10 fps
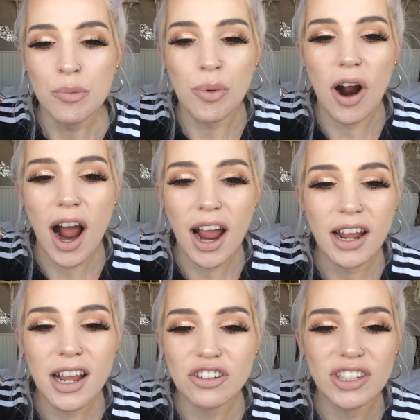but
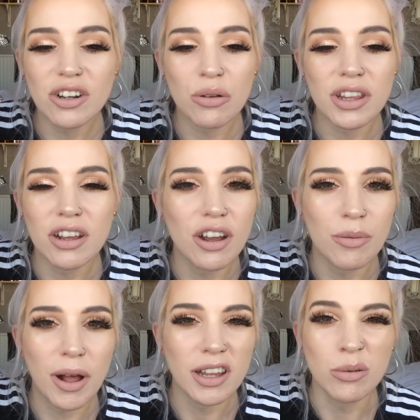I actually don't think
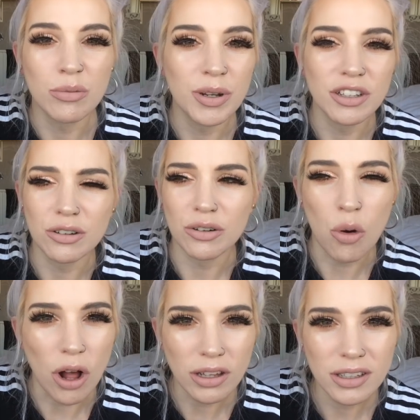her palette would be as good
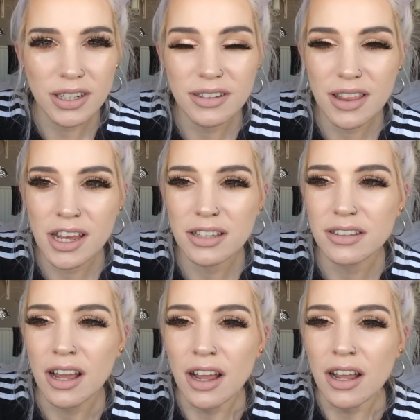quality as this.